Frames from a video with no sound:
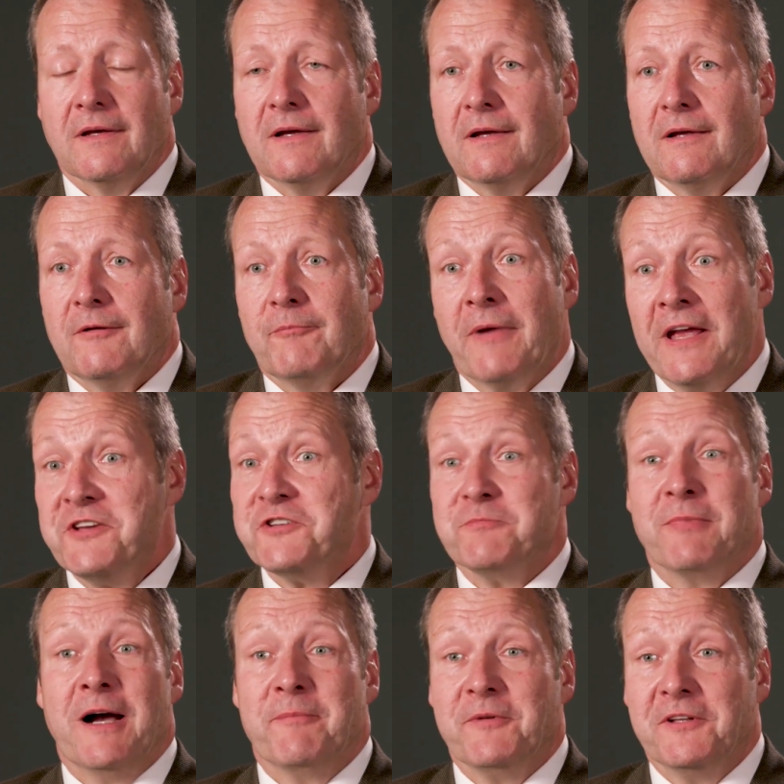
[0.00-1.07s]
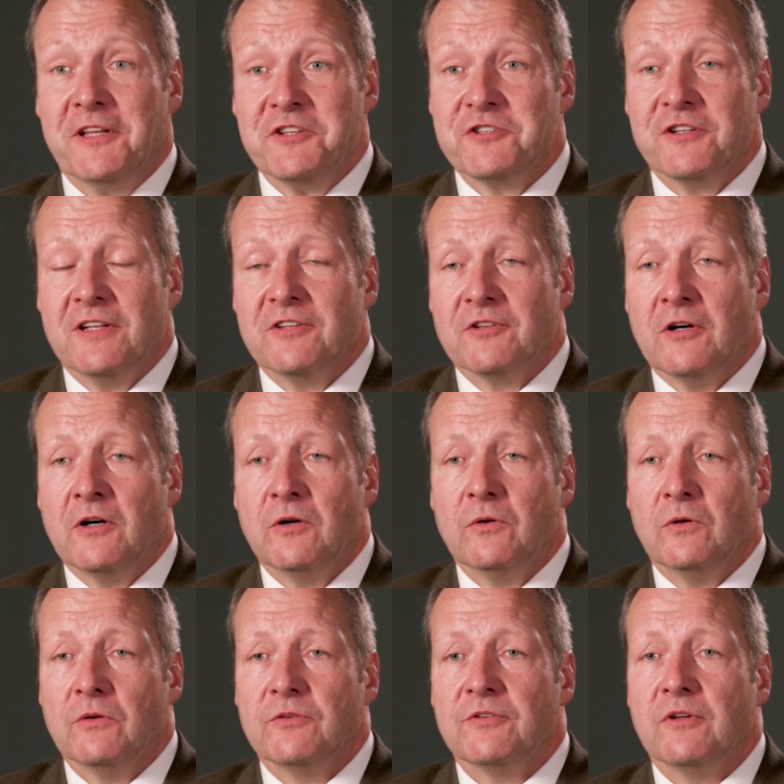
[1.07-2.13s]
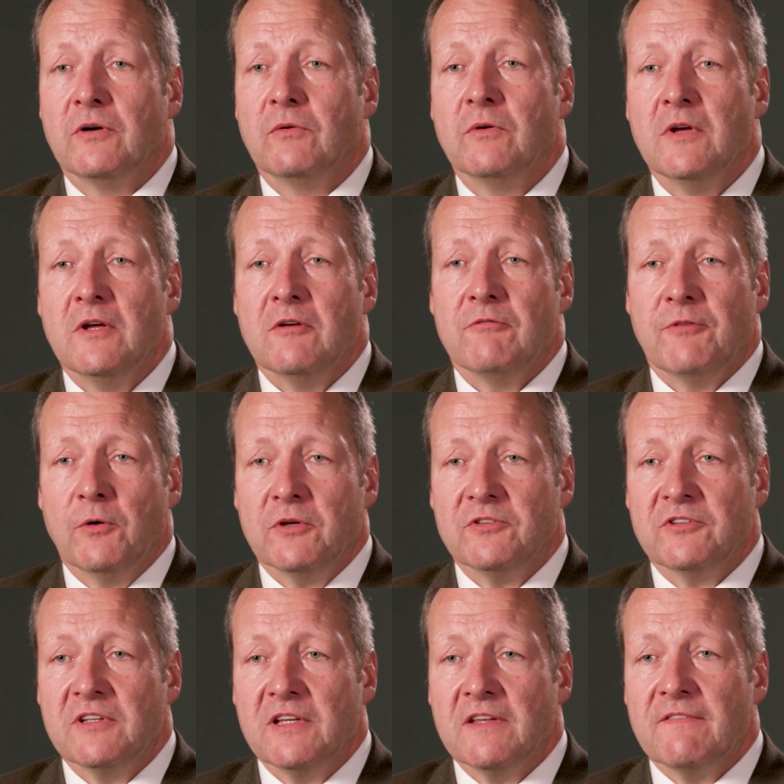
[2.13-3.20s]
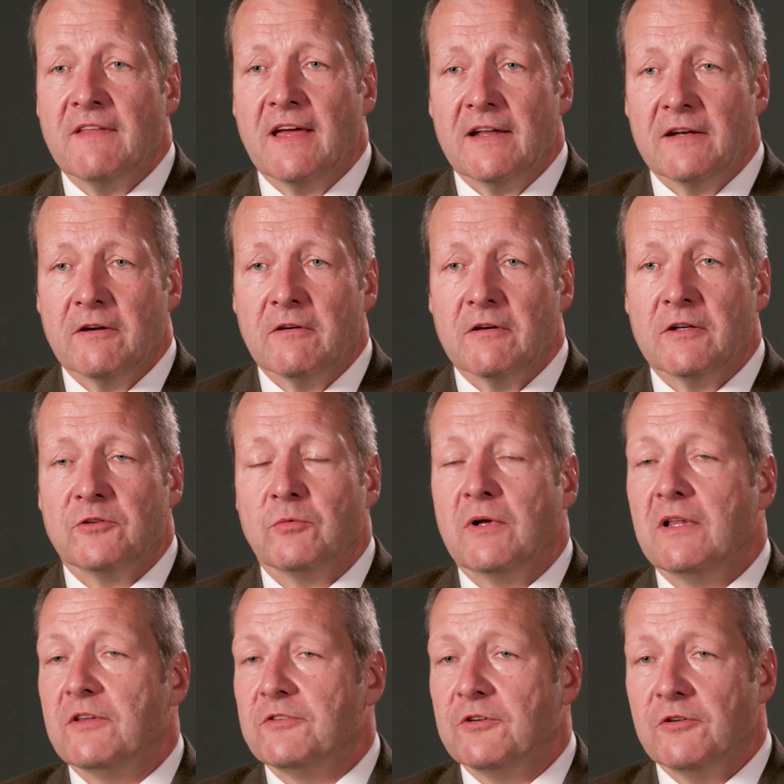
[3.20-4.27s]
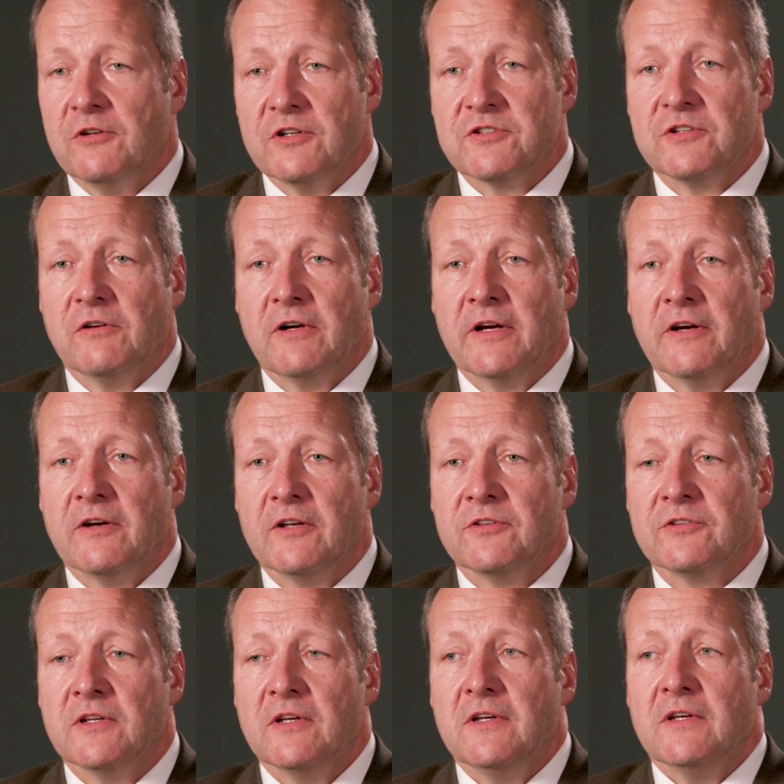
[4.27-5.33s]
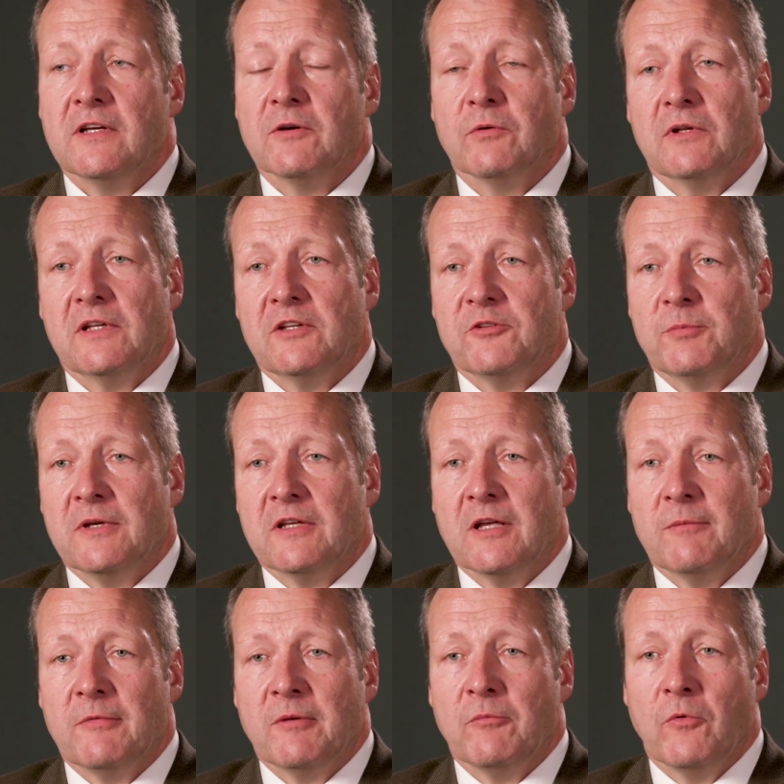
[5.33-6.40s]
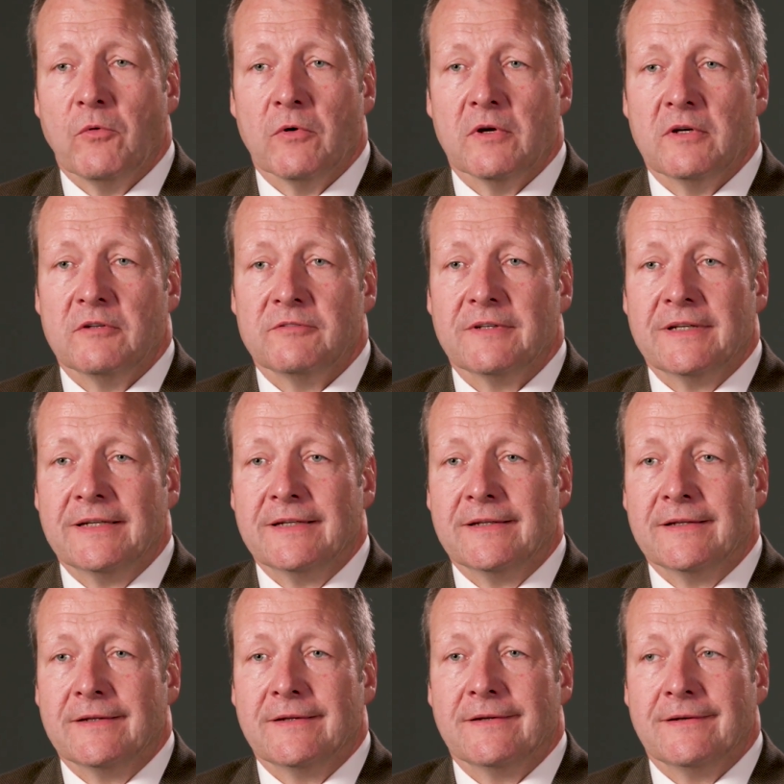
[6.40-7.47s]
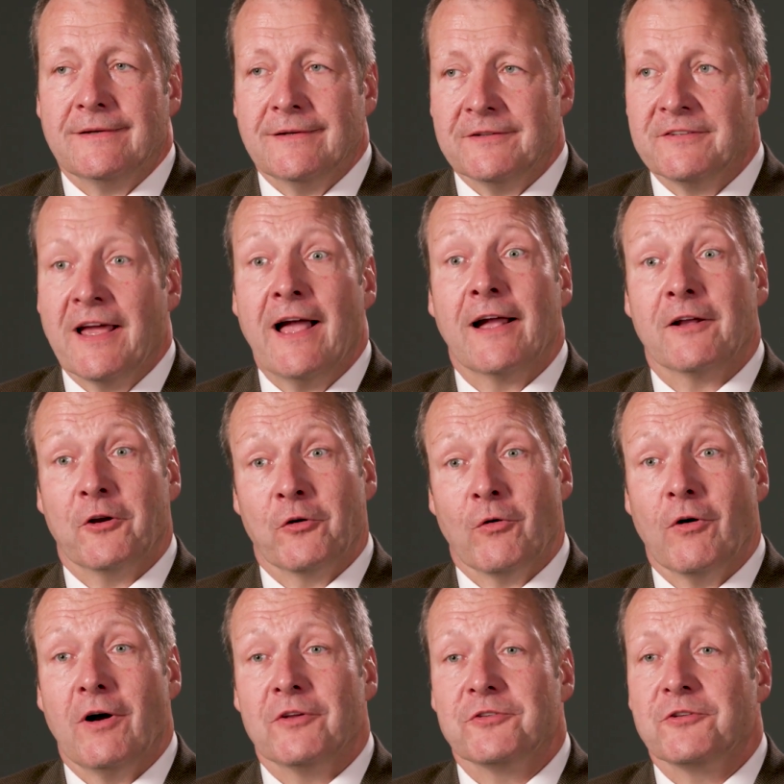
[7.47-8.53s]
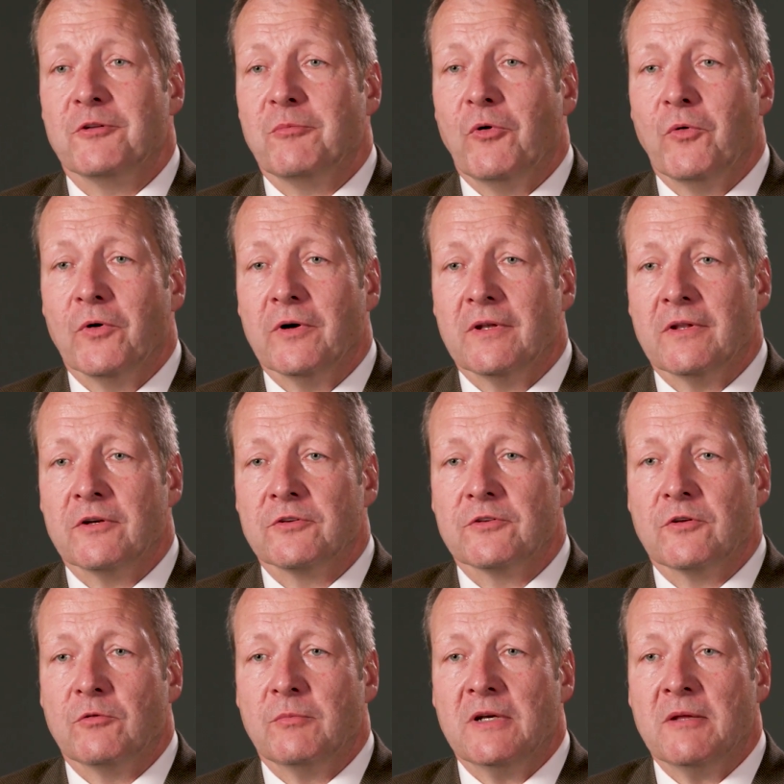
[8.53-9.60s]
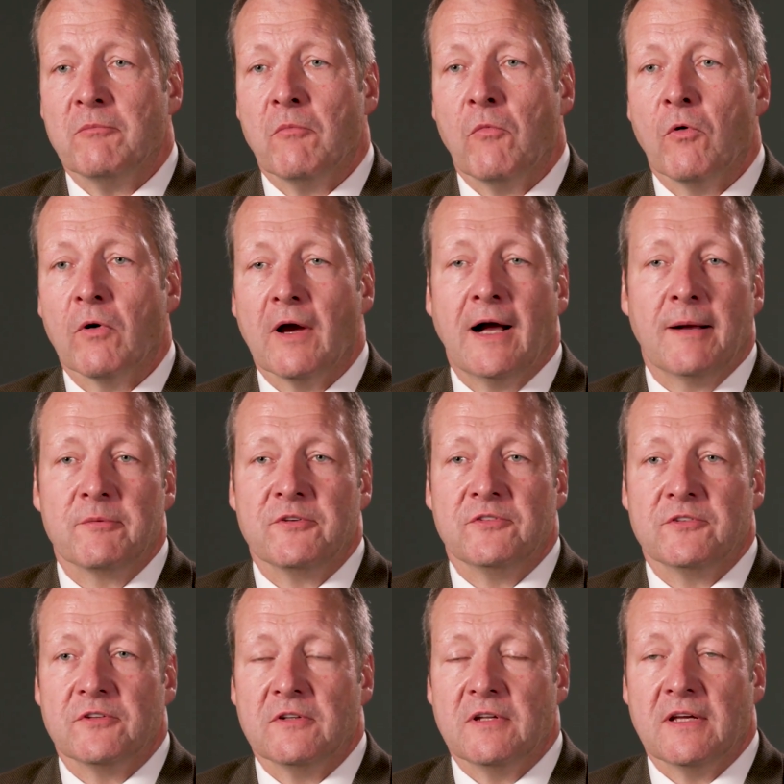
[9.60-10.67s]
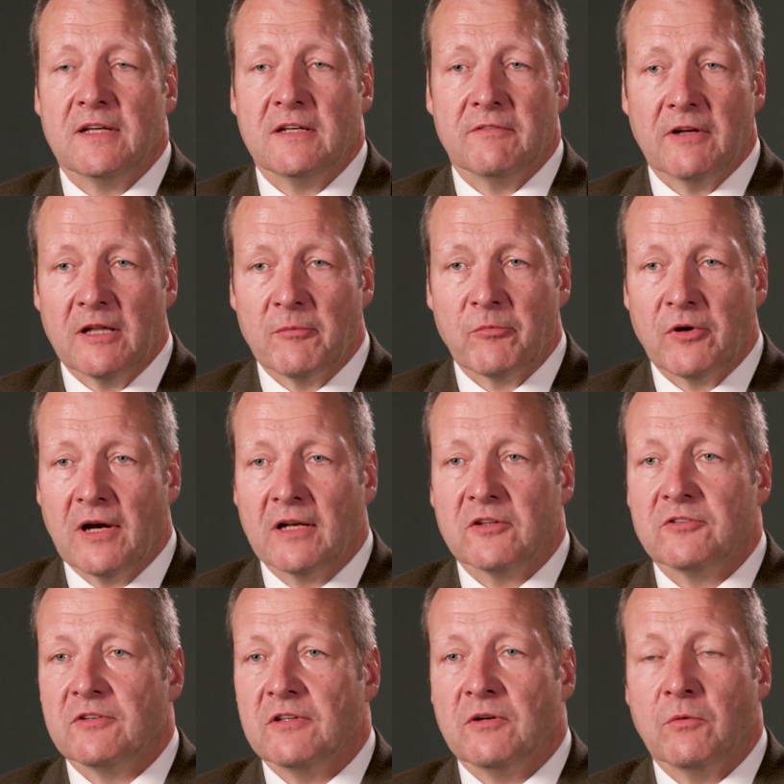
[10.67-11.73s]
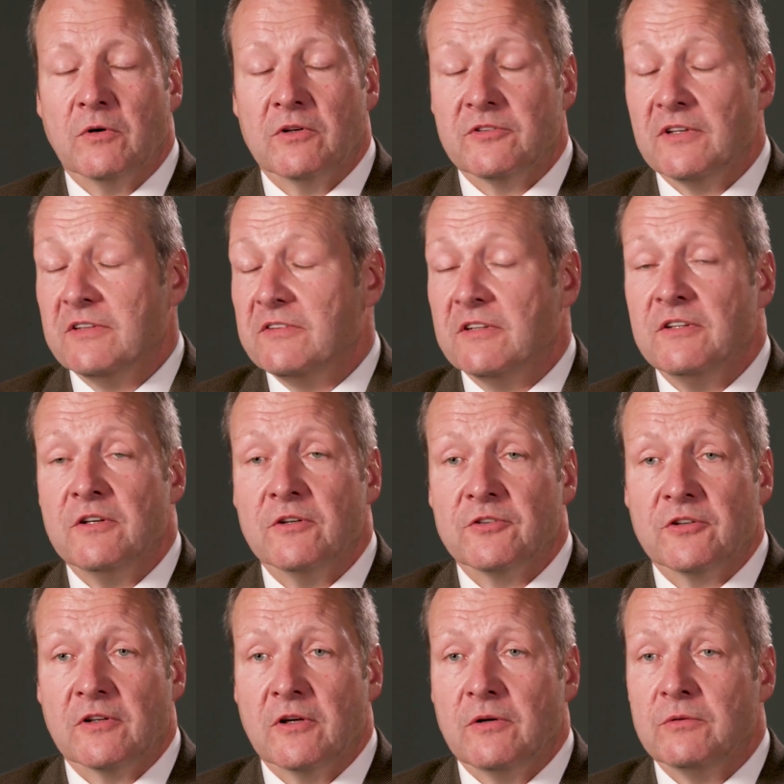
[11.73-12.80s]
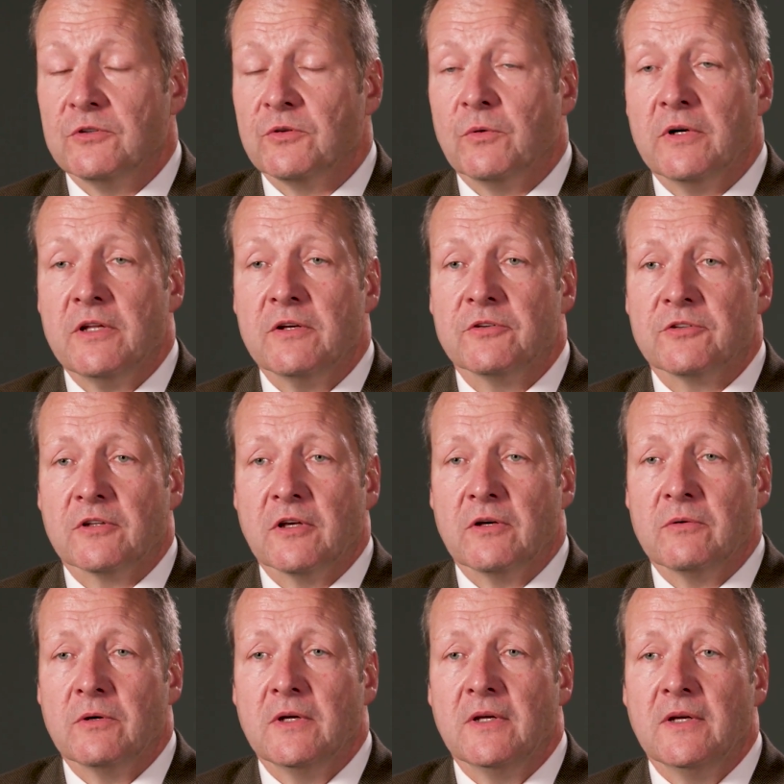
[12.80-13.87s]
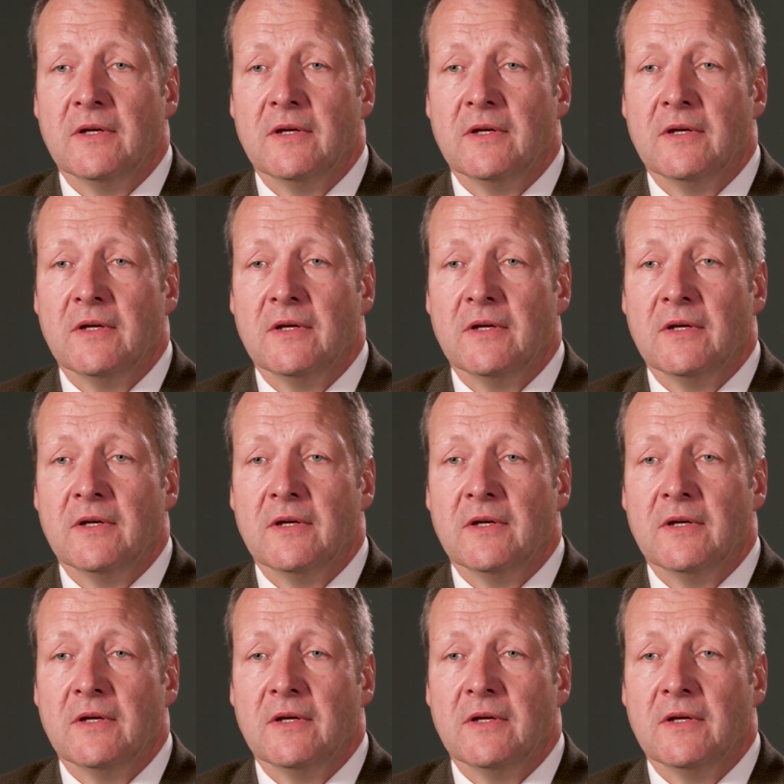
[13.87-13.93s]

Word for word: uh, patient population as a whole. So focusing in that area as well as additional areas, it really is becoming more of a, an attack across the board. There's so many more options today, develop products than there were say 10 years ago and 20 years ago.